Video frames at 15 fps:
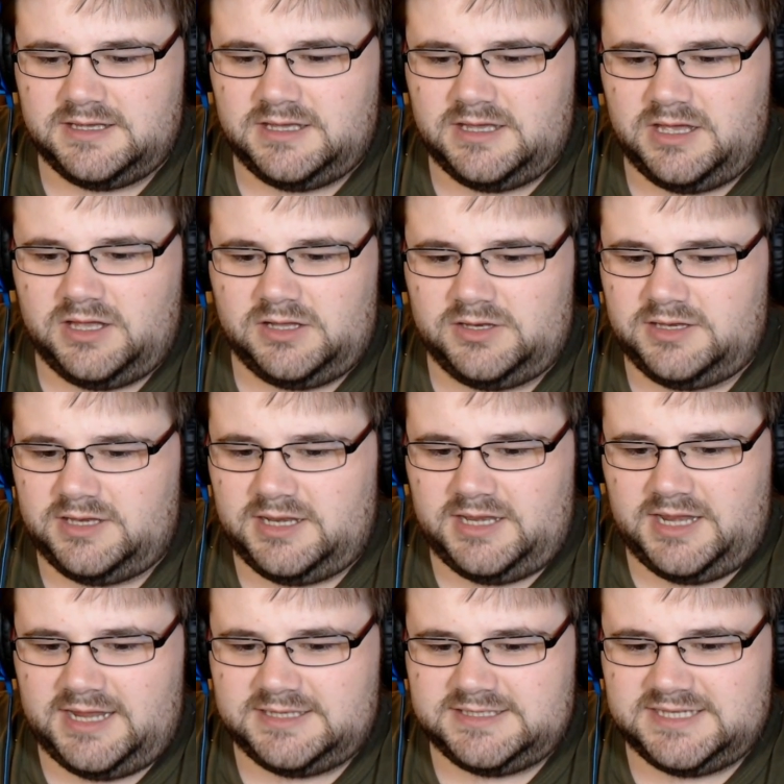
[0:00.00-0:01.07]
Hold on,
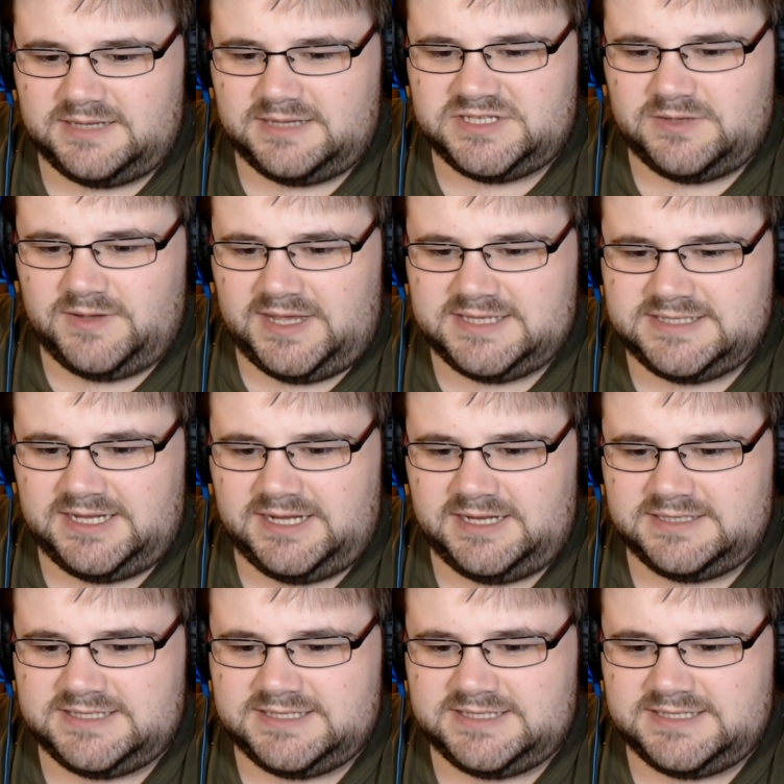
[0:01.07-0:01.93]
9 times 2, 18.